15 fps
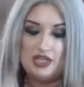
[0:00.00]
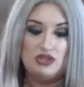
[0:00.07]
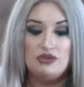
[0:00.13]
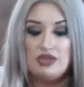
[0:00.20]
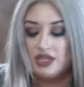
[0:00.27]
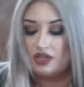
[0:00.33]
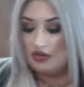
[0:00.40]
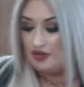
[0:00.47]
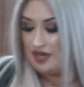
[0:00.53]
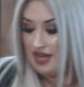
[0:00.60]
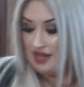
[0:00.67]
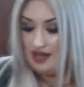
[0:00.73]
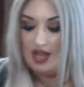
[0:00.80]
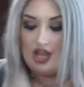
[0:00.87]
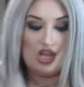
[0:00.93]
you can
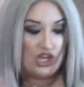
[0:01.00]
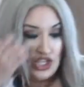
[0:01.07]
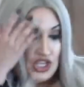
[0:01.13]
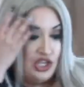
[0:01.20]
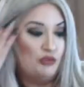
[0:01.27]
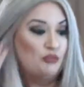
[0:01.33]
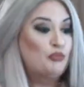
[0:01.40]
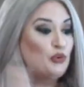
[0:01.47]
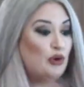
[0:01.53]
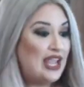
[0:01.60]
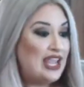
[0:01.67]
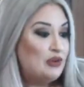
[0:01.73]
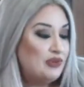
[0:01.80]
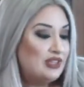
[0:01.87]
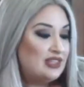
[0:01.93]
create a cute
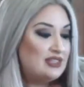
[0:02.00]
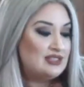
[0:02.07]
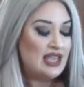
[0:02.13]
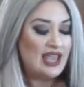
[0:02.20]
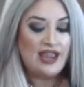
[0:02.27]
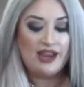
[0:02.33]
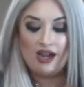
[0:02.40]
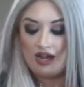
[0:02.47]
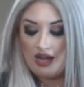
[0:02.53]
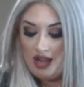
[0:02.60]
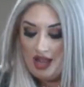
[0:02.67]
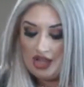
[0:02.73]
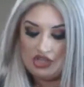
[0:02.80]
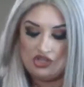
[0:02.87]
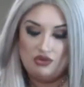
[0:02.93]
braid with this hair.
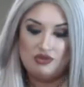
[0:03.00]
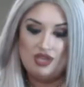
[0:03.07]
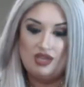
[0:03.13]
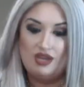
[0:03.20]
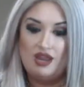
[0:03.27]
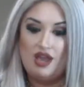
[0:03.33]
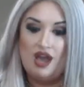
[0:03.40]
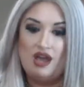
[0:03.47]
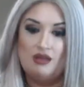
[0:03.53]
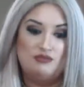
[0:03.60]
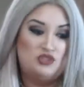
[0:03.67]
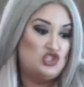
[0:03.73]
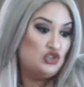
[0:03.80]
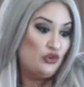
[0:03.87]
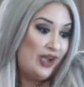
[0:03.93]
You can
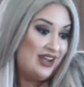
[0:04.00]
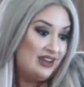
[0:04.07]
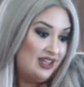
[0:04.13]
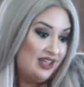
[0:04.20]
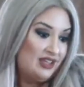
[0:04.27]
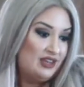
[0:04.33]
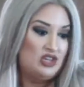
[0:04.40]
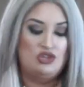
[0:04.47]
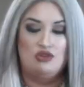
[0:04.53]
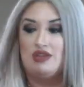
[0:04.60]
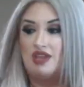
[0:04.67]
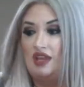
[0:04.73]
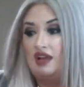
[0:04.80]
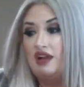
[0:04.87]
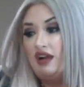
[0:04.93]
straighten it, you
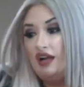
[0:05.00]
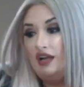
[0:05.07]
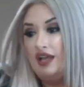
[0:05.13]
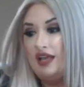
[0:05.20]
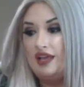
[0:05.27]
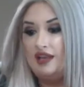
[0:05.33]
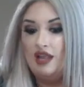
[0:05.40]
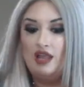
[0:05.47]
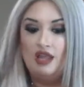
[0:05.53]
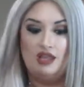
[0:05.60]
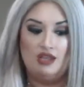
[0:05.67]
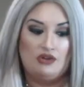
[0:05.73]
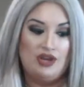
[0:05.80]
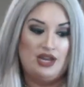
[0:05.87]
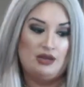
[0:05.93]
can curl it,
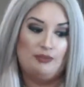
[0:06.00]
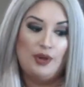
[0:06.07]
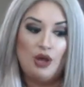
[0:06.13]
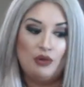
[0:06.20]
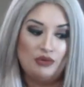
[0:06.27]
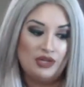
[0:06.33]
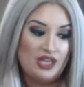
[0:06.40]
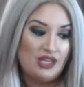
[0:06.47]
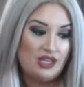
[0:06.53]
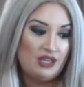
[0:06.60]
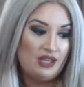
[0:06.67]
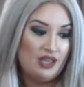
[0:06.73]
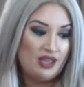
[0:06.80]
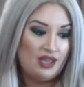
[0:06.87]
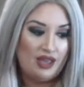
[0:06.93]
create a
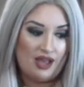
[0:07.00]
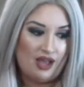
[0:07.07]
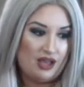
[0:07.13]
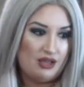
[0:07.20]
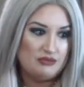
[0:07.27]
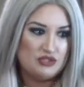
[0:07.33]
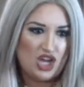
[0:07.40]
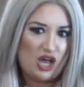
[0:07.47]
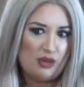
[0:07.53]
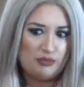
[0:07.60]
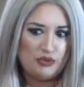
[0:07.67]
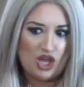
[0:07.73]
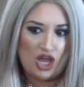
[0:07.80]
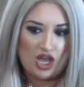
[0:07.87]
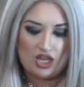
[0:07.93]
pony, top
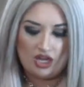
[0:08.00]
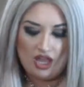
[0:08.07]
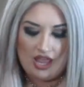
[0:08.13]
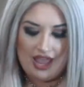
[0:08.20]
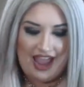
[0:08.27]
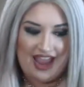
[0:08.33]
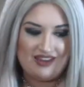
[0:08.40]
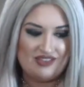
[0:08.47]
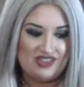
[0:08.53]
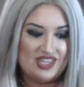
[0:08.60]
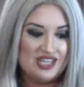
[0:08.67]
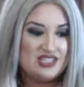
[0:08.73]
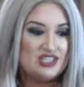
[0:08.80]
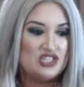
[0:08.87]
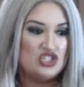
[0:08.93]
knot, and
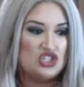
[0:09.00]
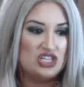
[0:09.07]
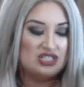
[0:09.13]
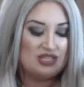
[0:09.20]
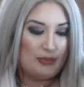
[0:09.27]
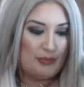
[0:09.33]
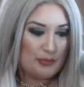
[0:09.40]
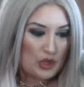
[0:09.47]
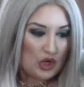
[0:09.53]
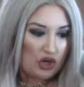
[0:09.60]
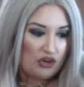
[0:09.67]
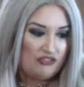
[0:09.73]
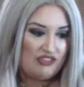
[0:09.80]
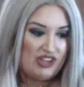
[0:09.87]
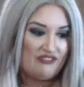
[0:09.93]
this is just the
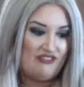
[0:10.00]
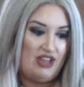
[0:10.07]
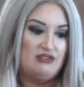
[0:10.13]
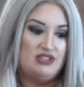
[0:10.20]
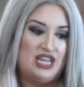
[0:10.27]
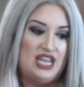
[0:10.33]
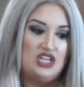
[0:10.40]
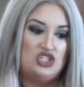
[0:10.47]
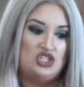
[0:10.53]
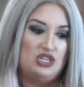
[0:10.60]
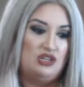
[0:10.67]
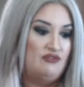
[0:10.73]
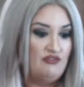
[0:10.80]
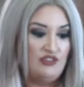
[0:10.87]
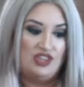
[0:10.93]
perfect
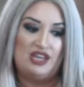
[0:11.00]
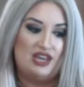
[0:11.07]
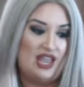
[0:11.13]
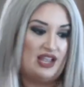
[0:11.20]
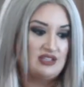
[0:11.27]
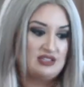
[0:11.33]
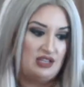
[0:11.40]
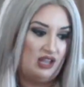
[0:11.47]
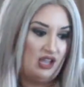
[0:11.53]
foundation for the next